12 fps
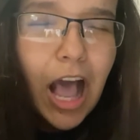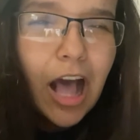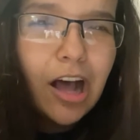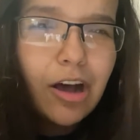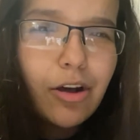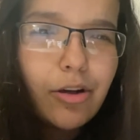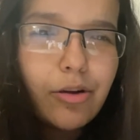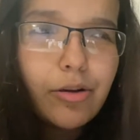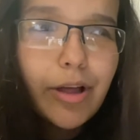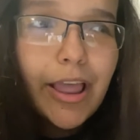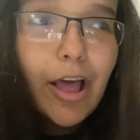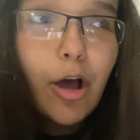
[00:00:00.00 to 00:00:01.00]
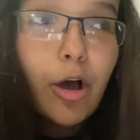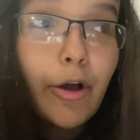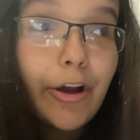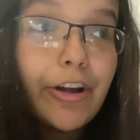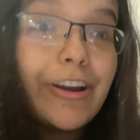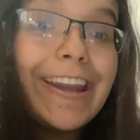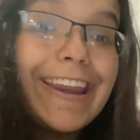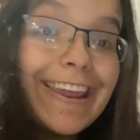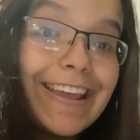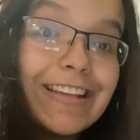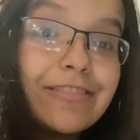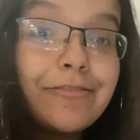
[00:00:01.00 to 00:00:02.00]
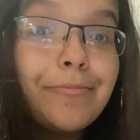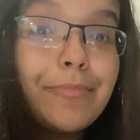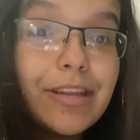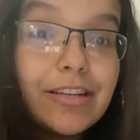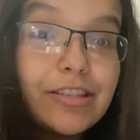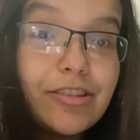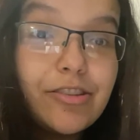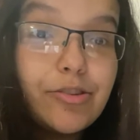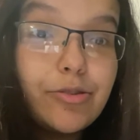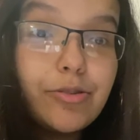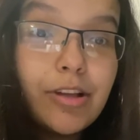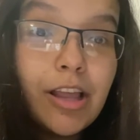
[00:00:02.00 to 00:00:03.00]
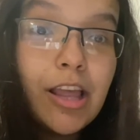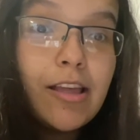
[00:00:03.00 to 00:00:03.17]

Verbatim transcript: how hard it is for me to